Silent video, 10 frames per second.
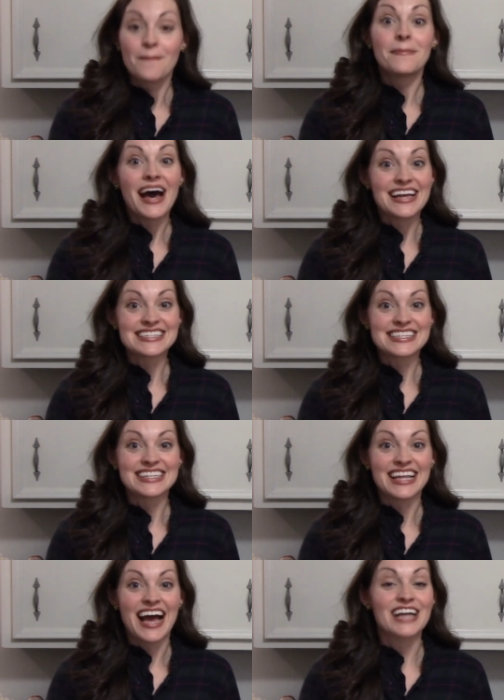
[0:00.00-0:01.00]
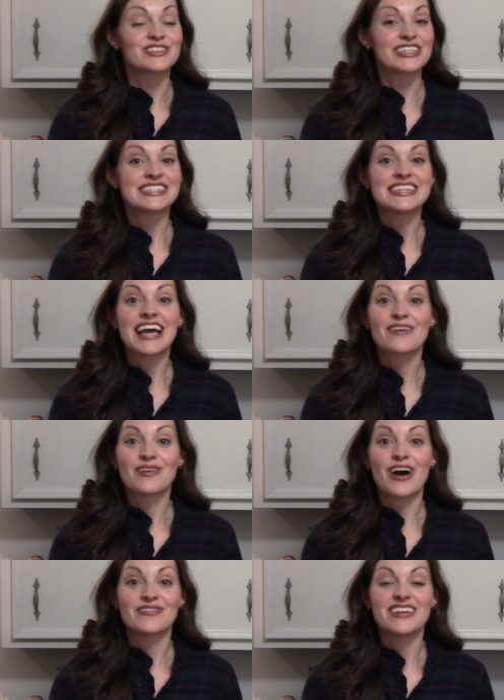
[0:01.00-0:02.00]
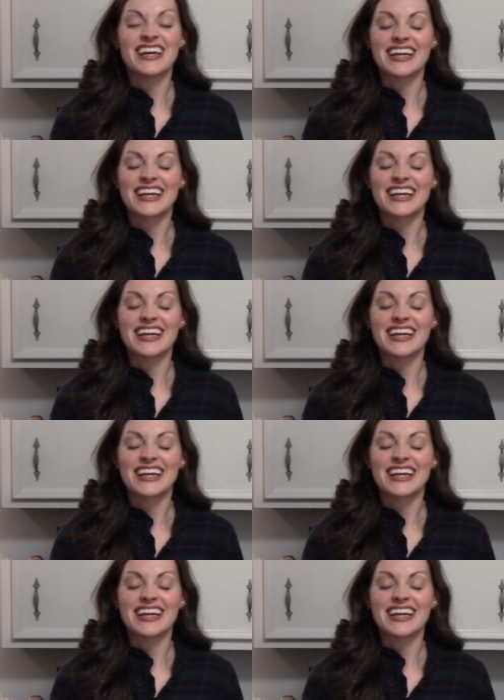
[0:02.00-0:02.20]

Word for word: but I drink decaf coffee and